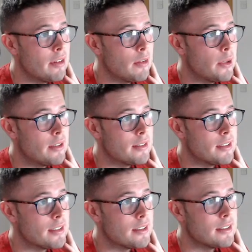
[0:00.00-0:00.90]
wins
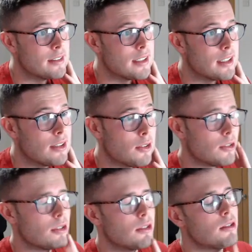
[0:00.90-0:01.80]
this is, uh, oh,
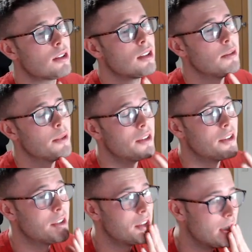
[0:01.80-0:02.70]
come on,
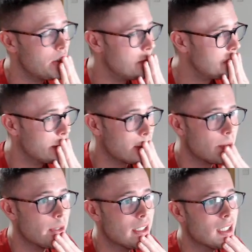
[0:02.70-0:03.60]
don't put a
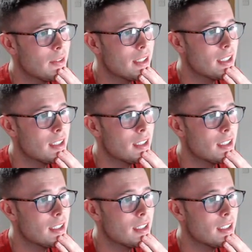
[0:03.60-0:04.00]
queen out there.